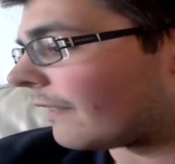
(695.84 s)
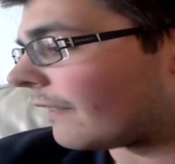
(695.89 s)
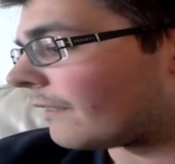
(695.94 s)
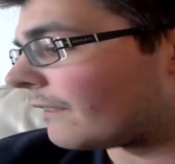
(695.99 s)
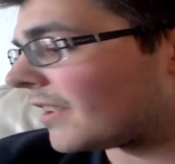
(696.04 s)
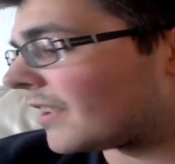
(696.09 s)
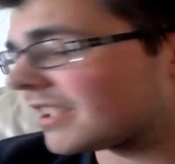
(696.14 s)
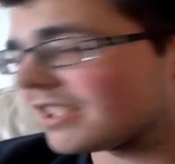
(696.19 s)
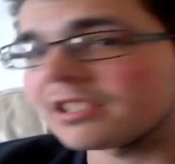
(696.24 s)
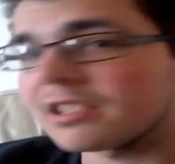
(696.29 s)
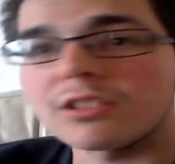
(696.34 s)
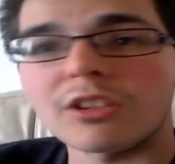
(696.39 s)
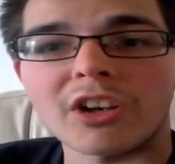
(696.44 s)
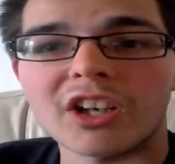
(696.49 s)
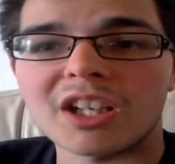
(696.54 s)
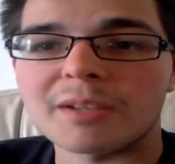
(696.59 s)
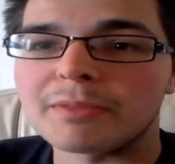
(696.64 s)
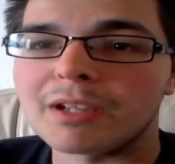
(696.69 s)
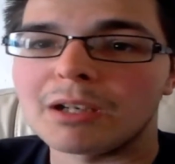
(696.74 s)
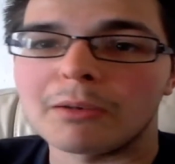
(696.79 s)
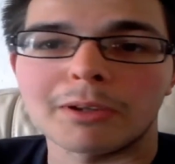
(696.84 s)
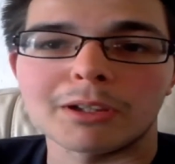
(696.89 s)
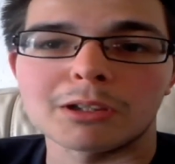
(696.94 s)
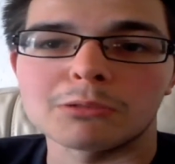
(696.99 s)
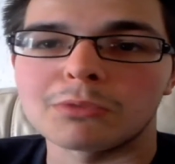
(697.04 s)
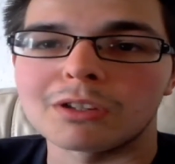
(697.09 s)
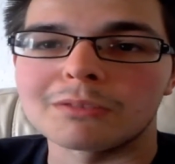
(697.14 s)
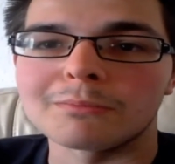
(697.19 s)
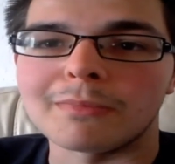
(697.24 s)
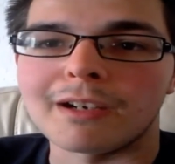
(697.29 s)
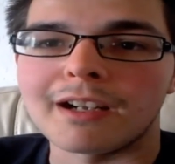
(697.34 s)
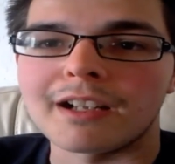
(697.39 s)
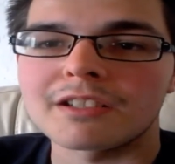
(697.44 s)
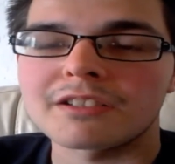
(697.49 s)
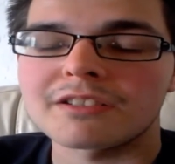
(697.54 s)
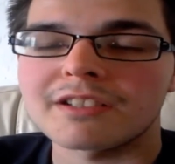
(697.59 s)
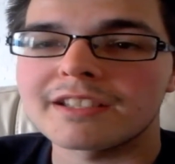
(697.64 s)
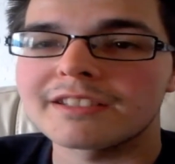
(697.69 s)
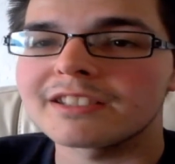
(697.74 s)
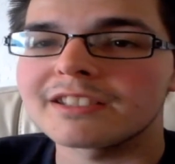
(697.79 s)
This is not going to be a one-on-one
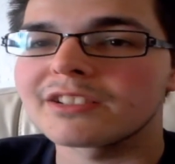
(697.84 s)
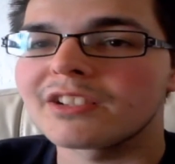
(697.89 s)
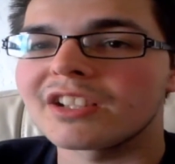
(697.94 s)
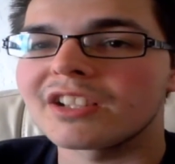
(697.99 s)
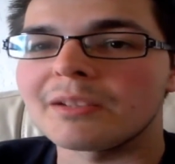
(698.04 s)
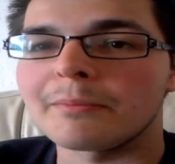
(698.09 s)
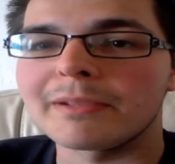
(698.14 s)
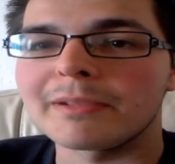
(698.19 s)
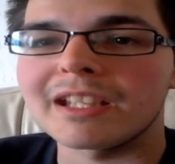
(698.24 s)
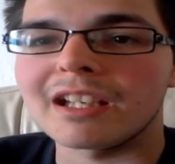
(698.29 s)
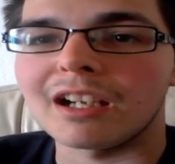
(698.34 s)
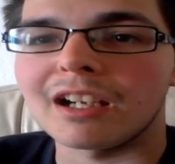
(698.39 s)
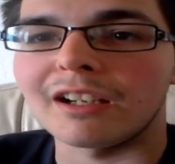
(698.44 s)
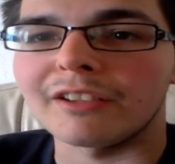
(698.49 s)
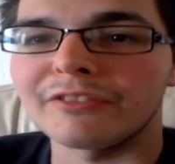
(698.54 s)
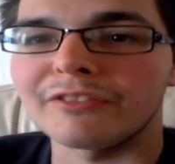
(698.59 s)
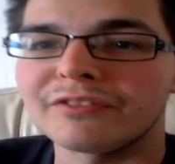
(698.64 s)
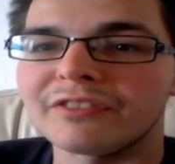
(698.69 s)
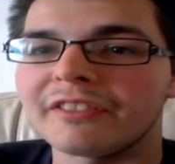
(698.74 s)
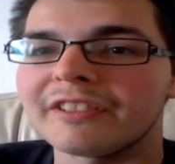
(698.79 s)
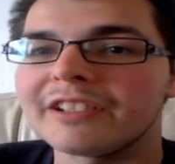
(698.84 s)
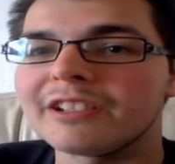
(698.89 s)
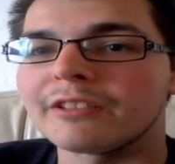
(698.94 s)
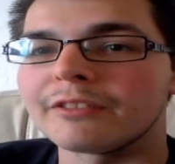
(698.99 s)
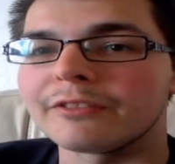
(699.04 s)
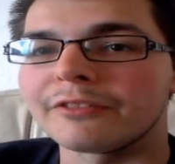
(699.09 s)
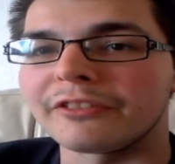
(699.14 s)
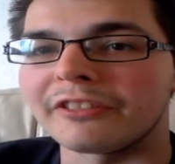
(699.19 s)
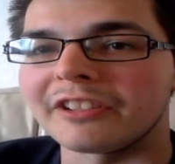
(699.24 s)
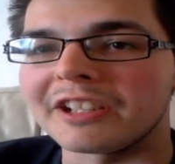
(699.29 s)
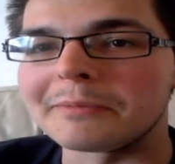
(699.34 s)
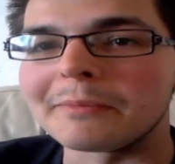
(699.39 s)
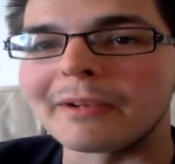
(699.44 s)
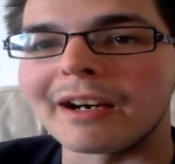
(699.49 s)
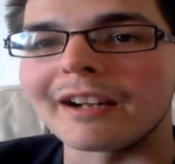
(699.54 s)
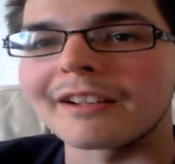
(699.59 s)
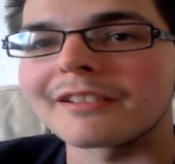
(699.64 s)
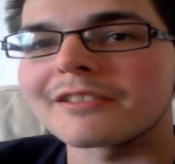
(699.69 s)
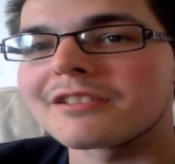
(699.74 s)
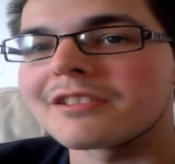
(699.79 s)
match. This is going to be a 3-on-3
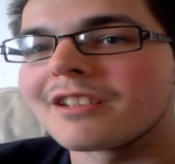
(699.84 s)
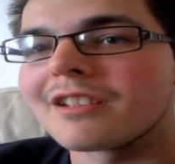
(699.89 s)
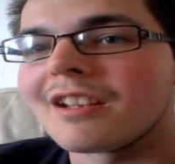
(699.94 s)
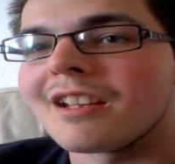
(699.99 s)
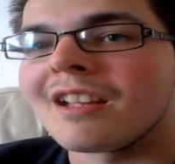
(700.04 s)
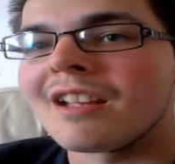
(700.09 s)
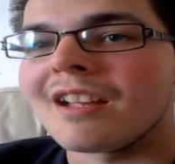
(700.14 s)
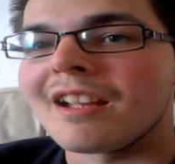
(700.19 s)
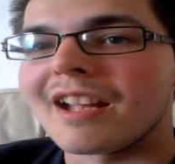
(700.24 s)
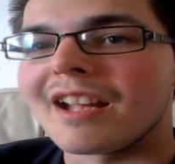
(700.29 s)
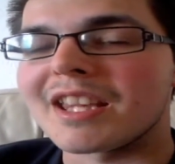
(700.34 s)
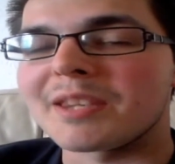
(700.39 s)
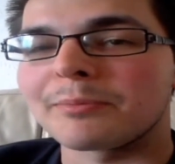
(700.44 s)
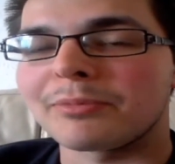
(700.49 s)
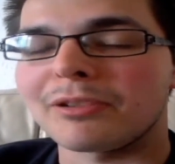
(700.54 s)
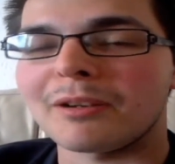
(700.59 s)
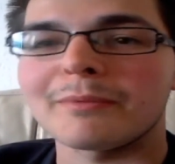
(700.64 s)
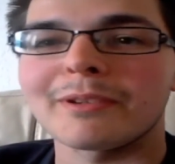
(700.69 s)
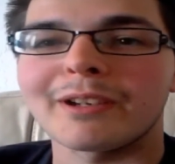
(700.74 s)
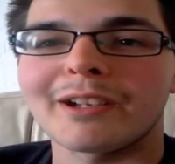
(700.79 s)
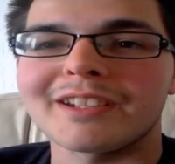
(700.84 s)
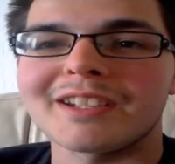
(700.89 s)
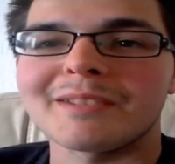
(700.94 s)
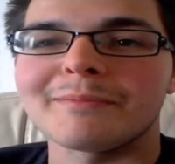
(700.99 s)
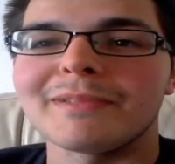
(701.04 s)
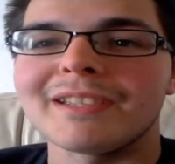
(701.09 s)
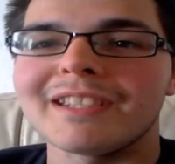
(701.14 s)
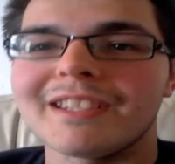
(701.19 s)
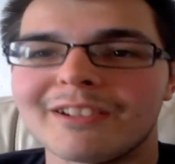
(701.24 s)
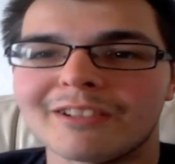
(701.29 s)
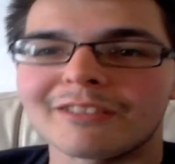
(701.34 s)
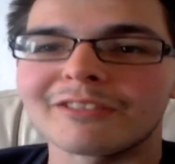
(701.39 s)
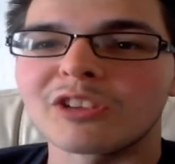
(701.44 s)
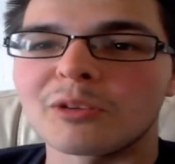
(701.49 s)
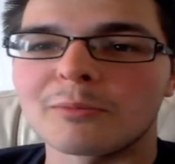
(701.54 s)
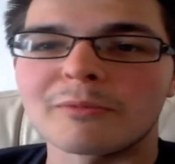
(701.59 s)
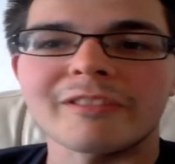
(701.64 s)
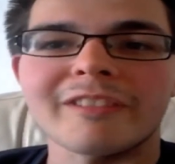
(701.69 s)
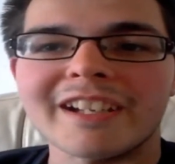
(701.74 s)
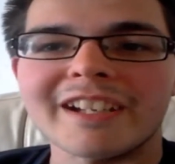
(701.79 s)
match. It's probably going to be,
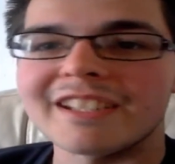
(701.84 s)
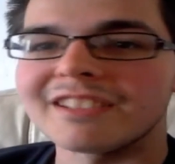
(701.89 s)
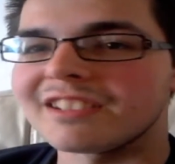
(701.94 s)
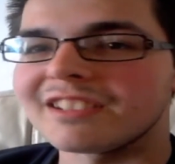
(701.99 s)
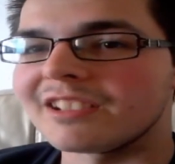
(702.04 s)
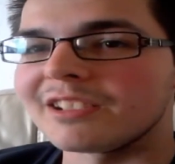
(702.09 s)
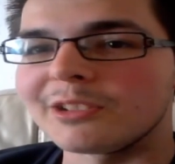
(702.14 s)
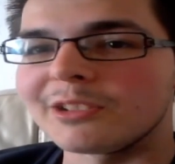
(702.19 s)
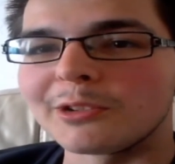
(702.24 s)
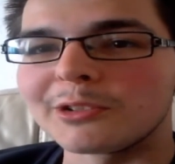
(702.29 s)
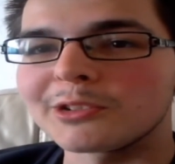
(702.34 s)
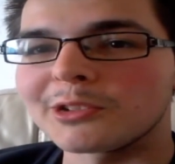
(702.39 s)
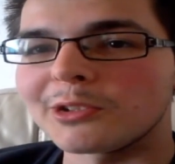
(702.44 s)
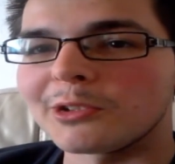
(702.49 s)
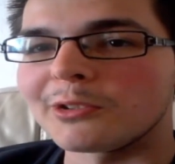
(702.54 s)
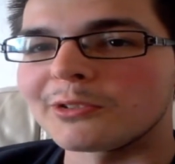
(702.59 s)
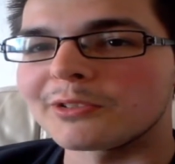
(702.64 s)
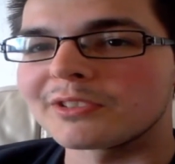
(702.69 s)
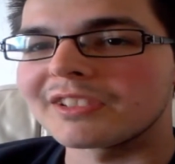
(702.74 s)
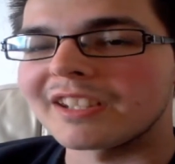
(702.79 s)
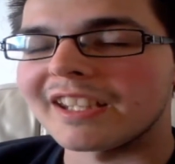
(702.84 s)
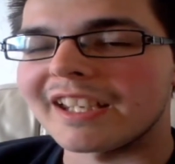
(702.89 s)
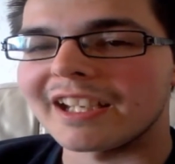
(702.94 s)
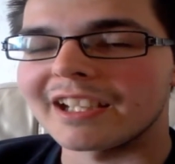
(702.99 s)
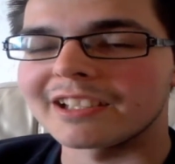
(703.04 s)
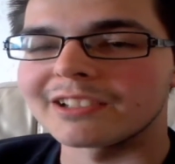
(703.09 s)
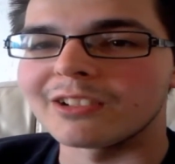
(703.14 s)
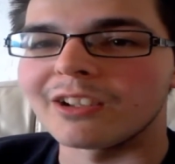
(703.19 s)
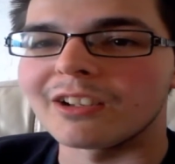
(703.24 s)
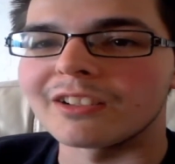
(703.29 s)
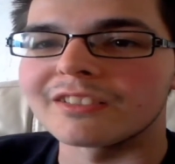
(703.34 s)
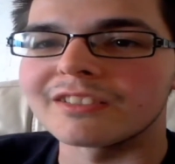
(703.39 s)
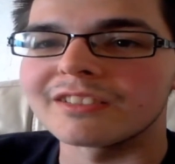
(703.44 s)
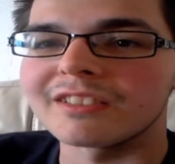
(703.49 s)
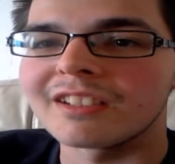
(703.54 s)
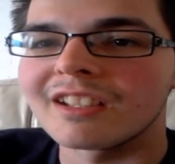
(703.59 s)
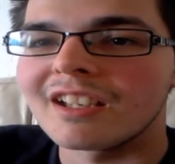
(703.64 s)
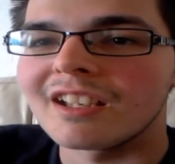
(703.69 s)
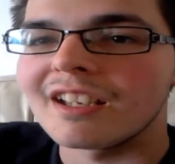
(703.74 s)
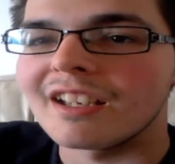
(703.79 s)
Roman Reigns and the Usos taking
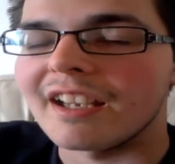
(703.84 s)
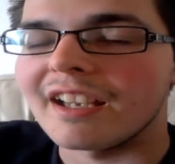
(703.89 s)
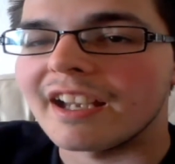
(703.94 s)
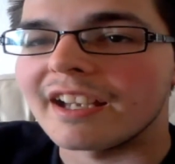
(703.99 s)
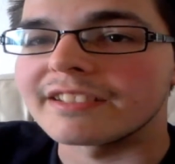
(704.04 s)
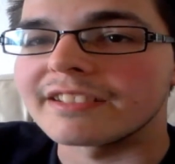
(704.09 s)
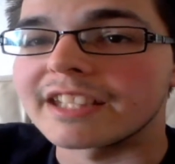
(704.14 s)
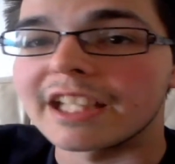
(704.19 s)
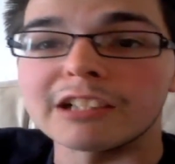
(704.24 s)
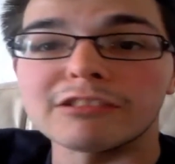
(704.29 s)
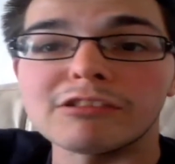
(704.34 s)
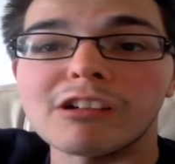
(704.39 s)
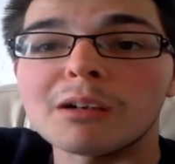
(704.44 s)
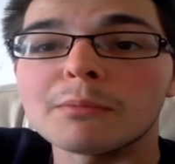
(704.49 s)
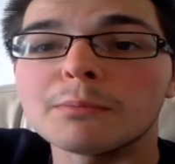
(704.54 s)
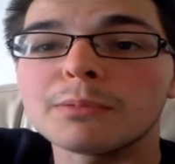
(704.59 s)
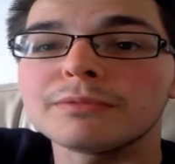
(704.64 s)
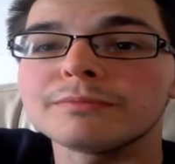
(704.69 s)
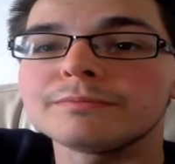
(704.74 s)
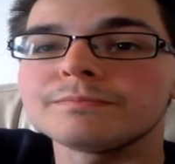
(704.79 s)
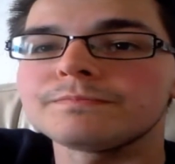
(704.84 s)
on the Club.